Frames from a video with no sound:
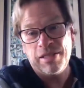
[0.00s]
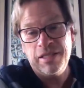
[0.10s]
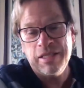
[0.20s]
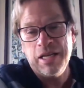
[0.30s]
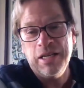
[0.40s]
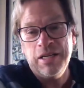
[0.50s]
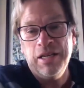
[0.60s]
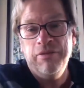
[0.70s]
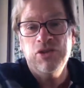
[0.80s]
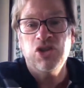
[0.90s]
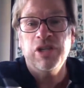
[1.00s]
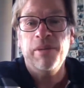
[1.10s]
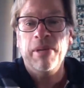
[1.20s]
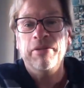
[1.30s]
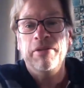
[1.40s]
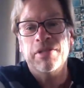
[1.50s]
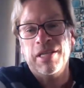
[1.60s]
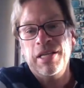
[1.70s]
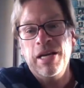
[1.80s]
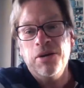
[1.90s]
kind of a schlep out there. It's
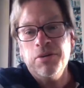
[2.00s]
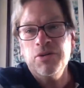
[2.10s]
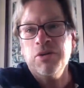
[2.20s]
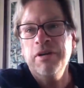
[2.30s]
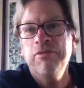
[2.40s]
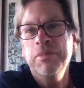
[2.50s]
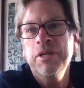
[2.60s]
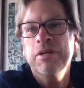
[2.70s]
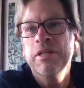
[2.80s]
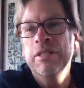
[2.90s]
like an hour drive from here.